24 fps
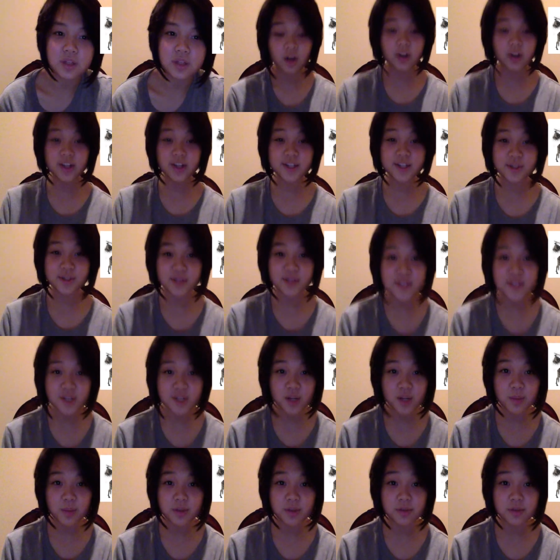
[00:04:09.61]
All right, so let's
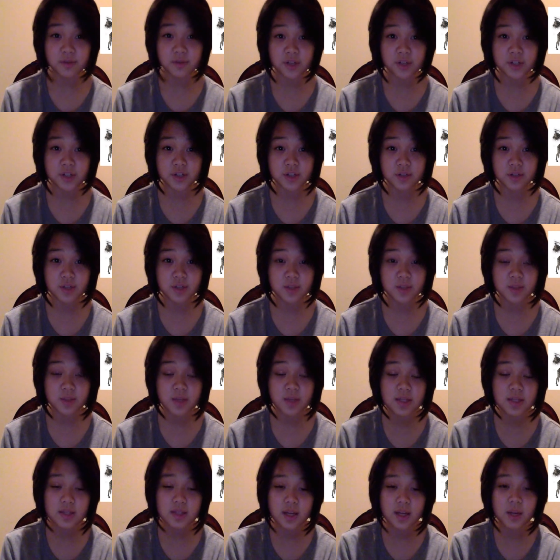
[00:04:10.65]
talk about the function of this
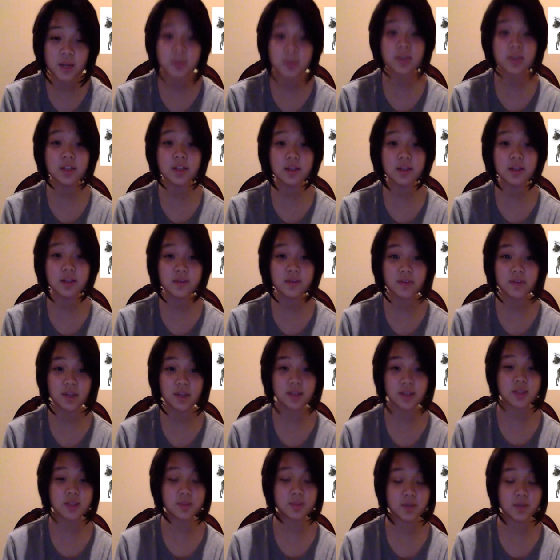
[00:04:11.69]
piece. I believe that
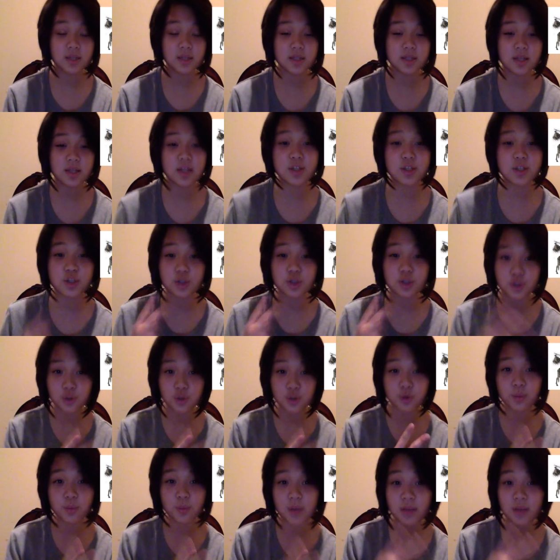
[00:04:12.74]
this piece has
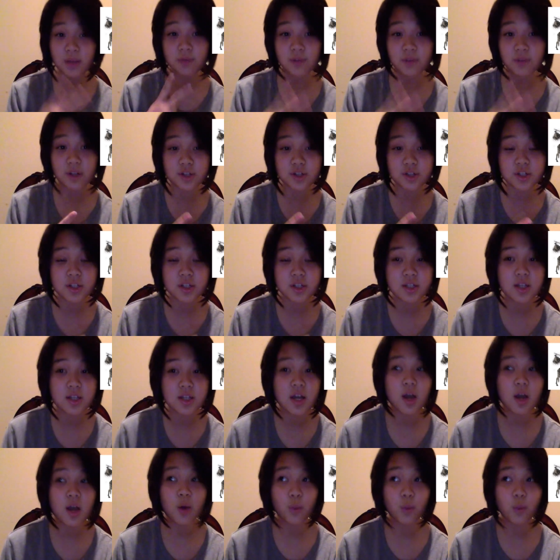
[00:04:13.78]
two main functions,
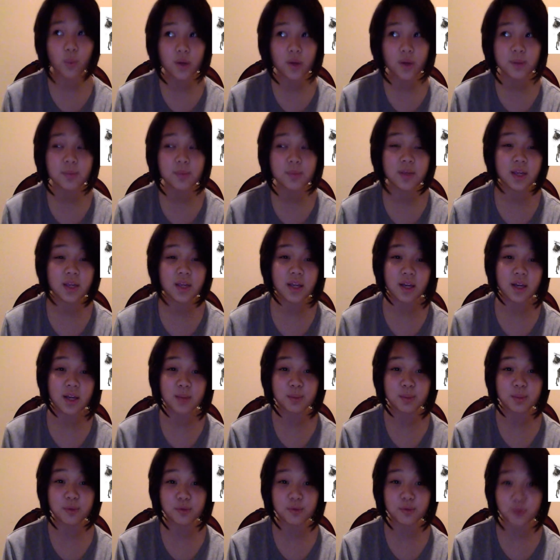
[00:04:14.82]
one being a
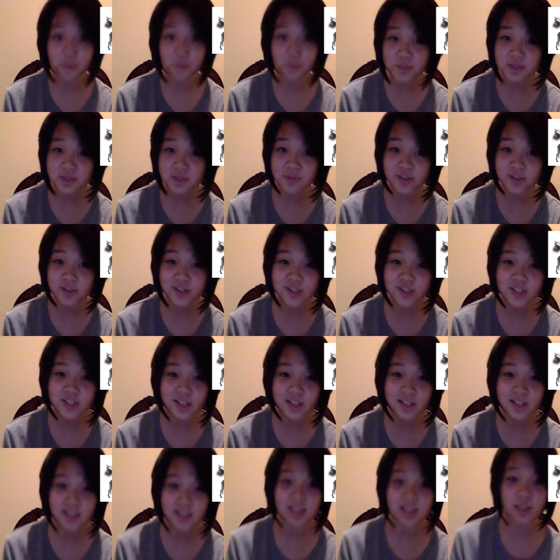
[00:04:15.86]
performance function
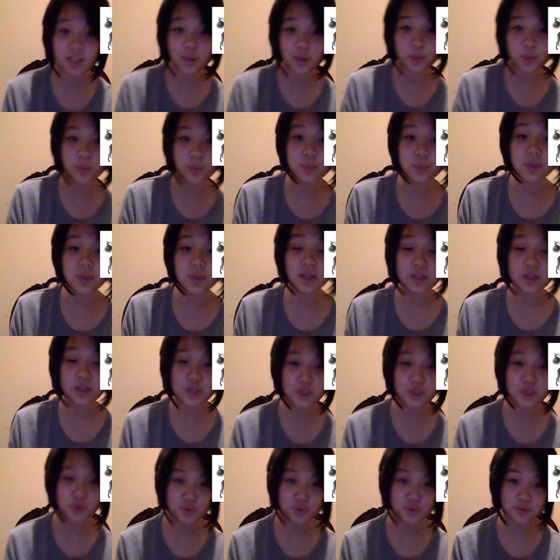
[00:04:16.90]
and the other one being a
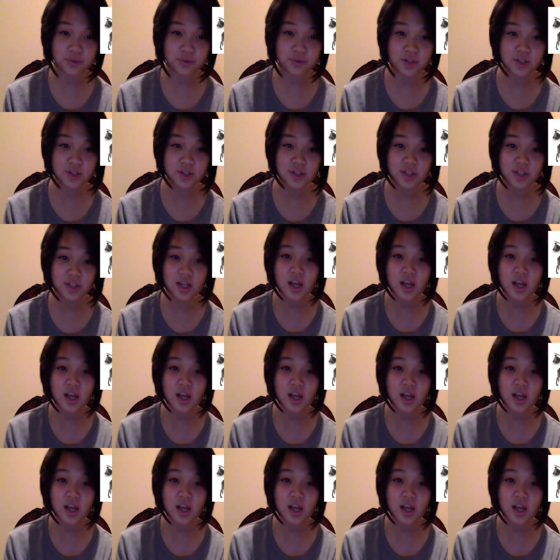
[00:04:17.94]
social function.